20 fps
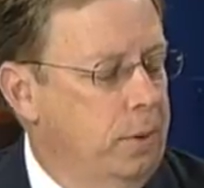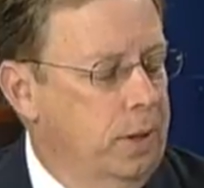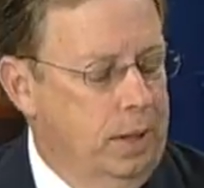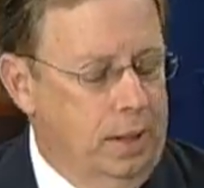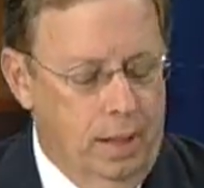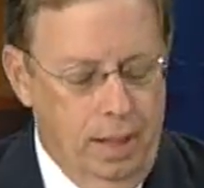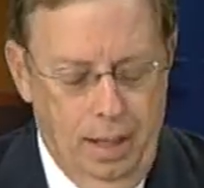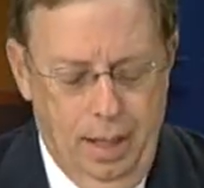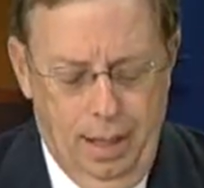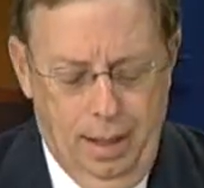But
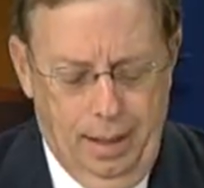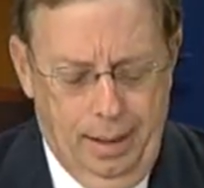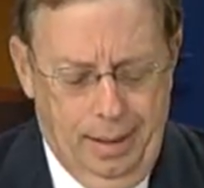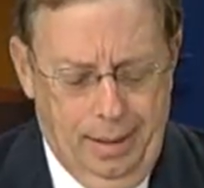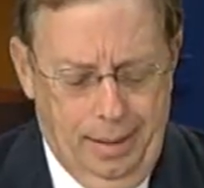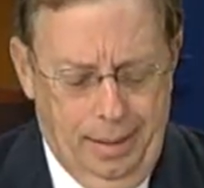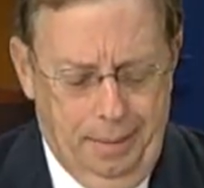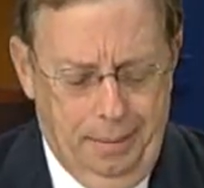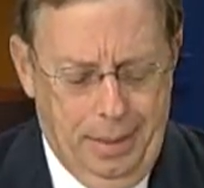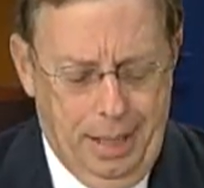
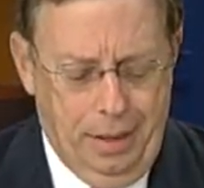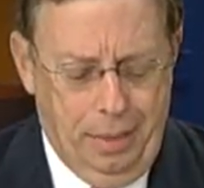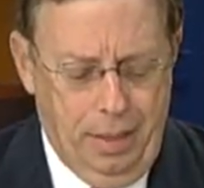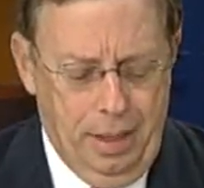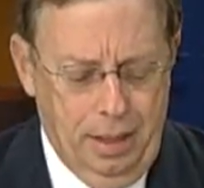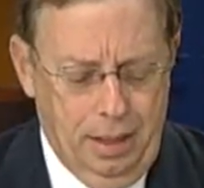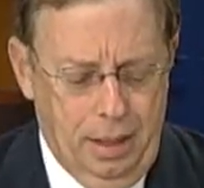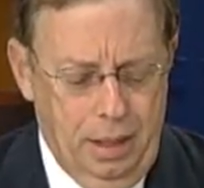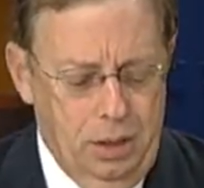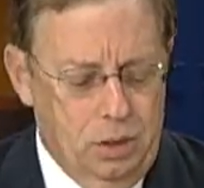uh, I
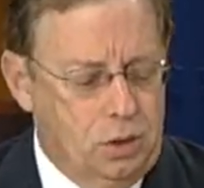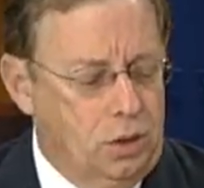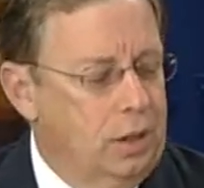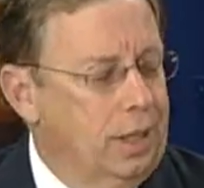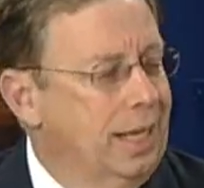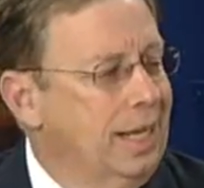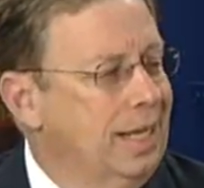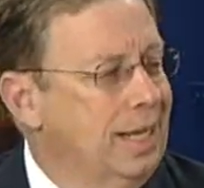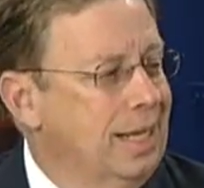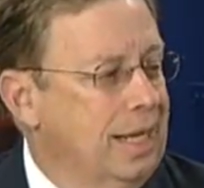think these are
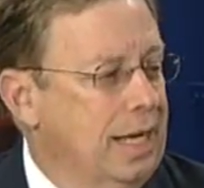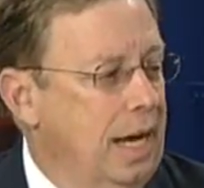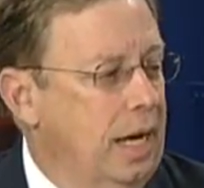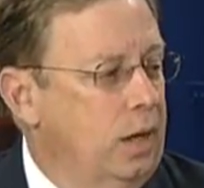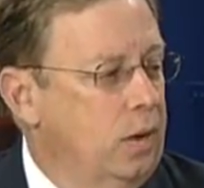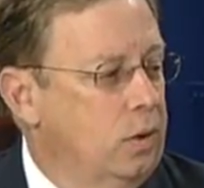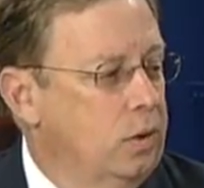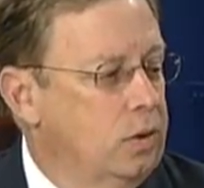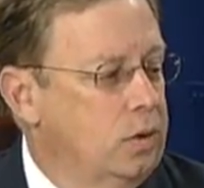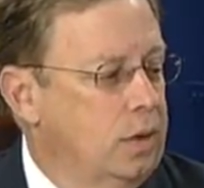
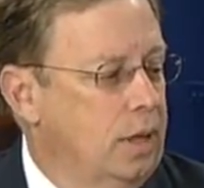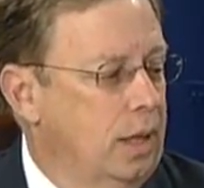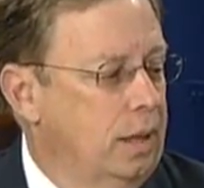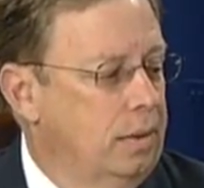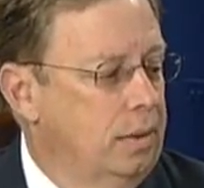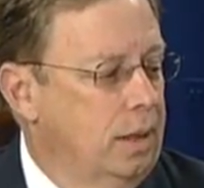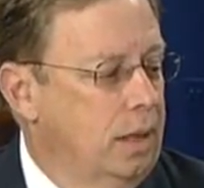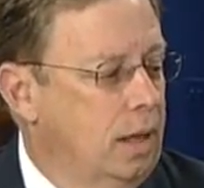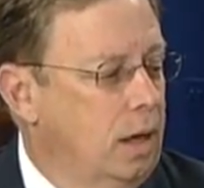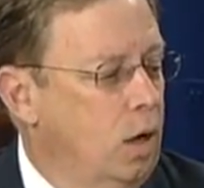indicators that,
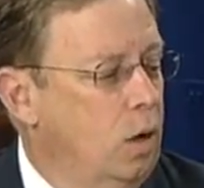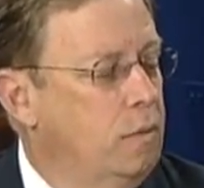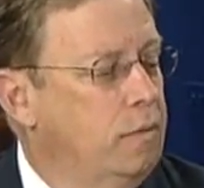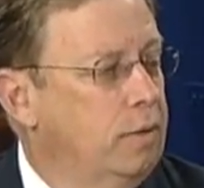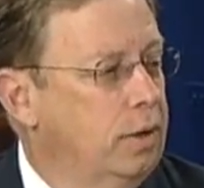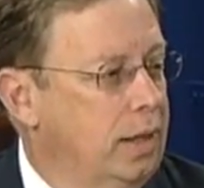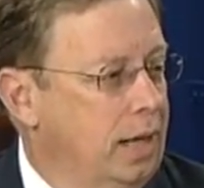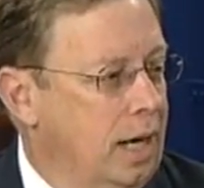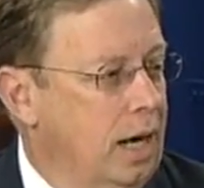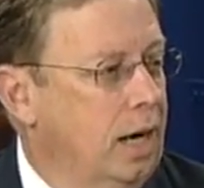that
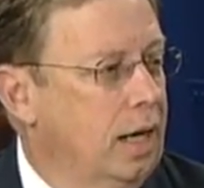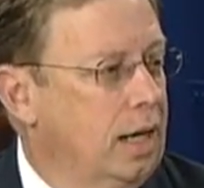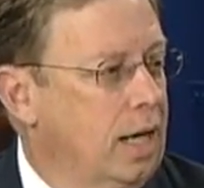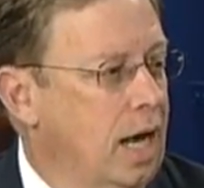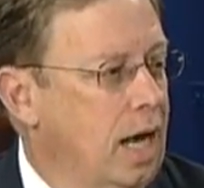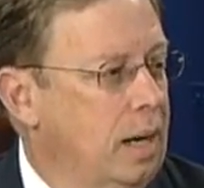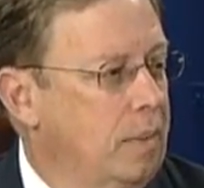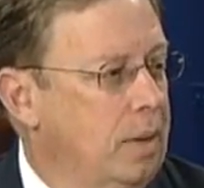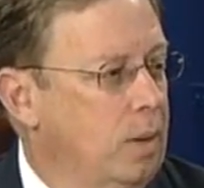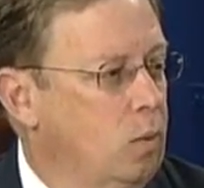hopefully our
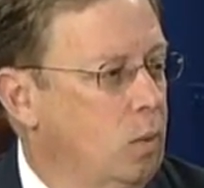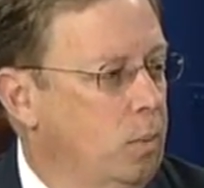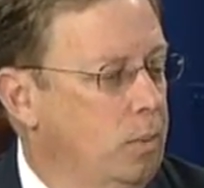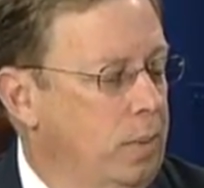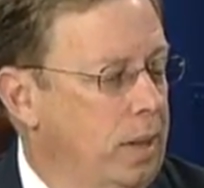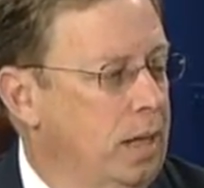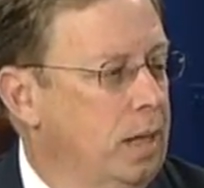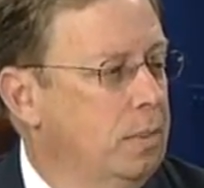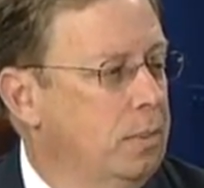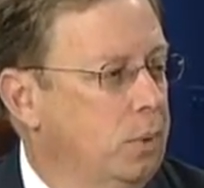economy will
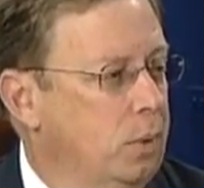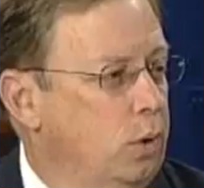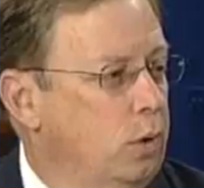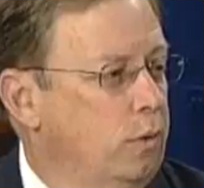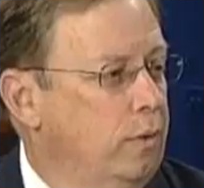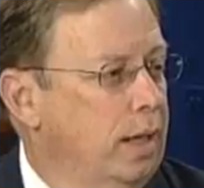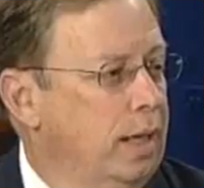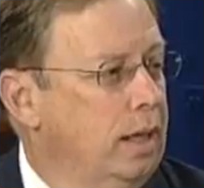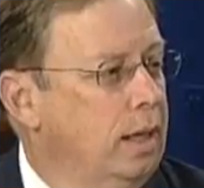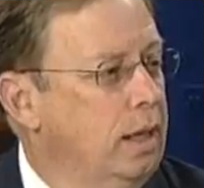be
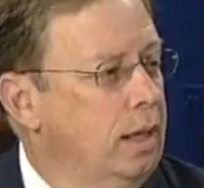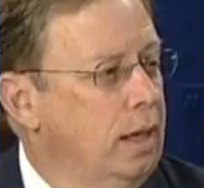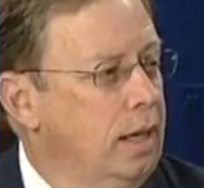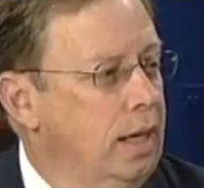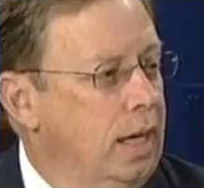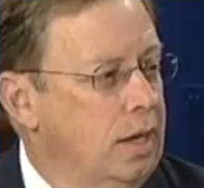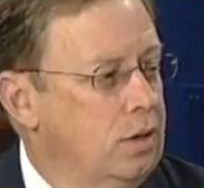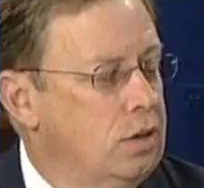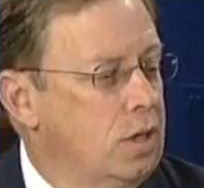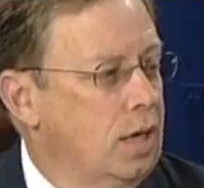improving
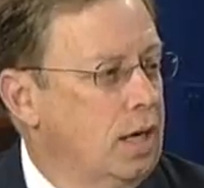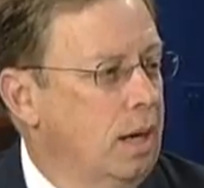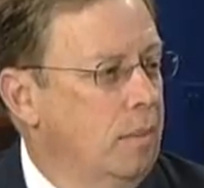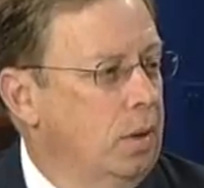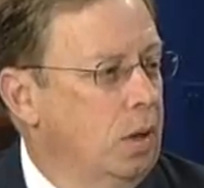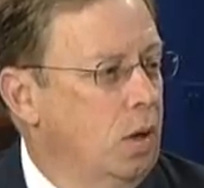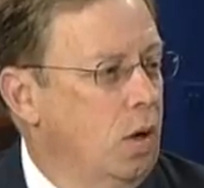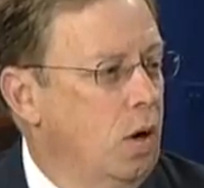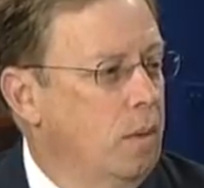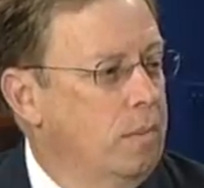as they come
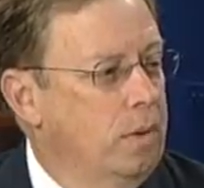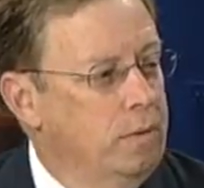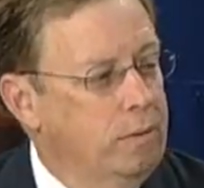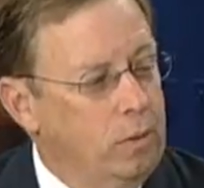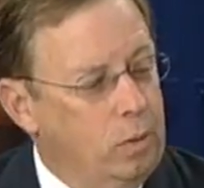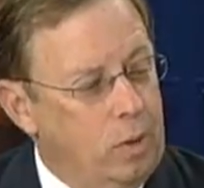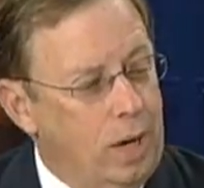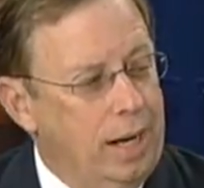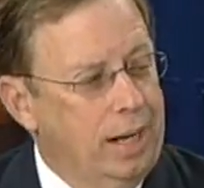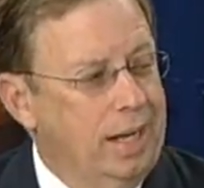along. But
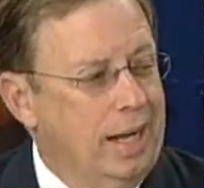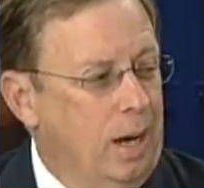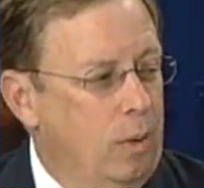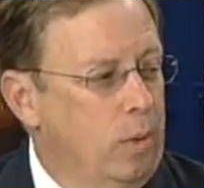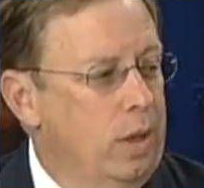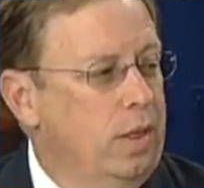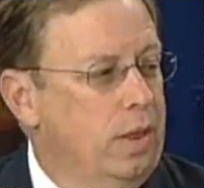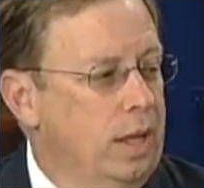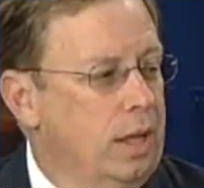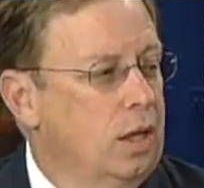for right now,
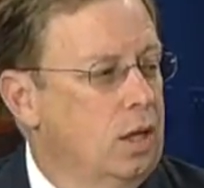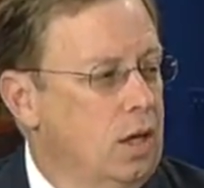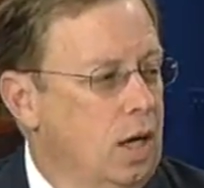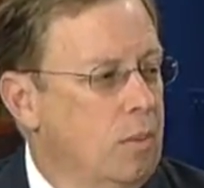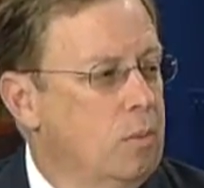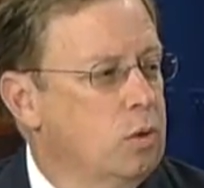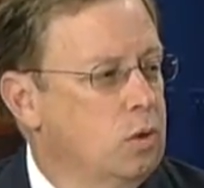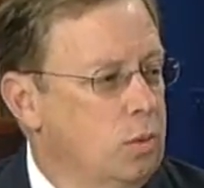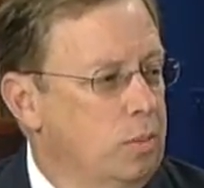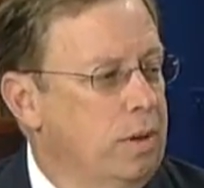we think the
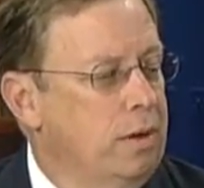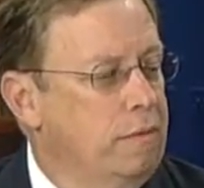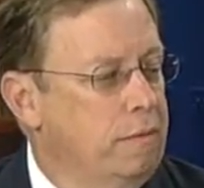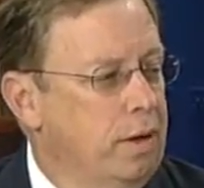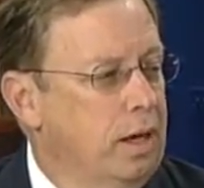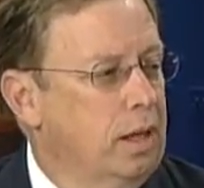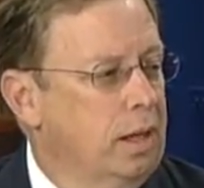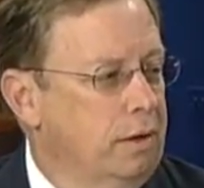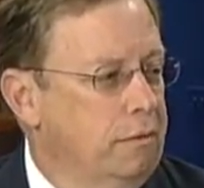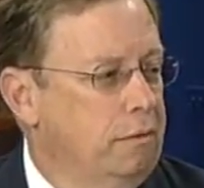numbers will be
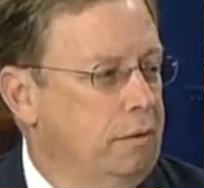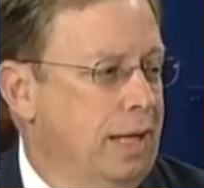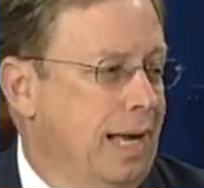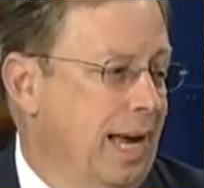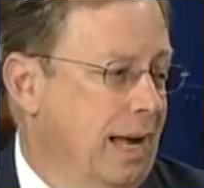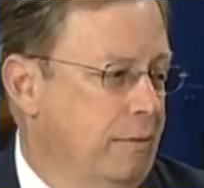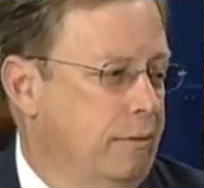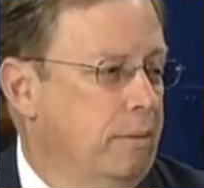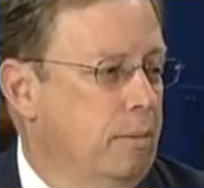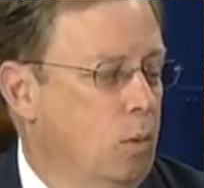fairly
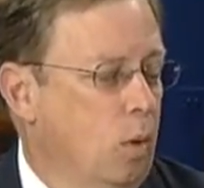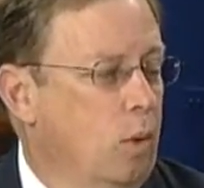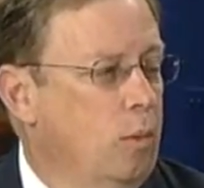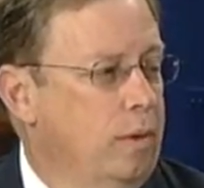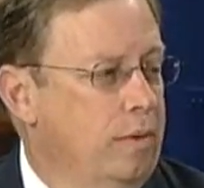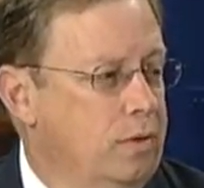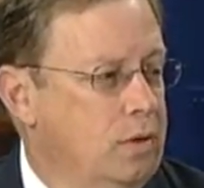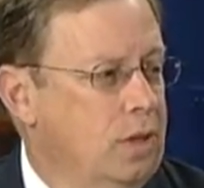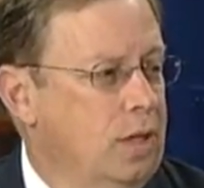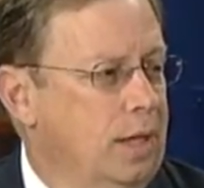flat from what
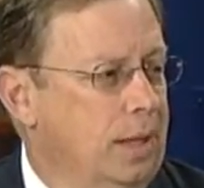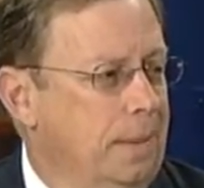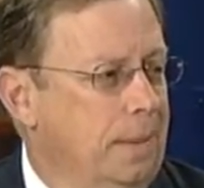we've seen.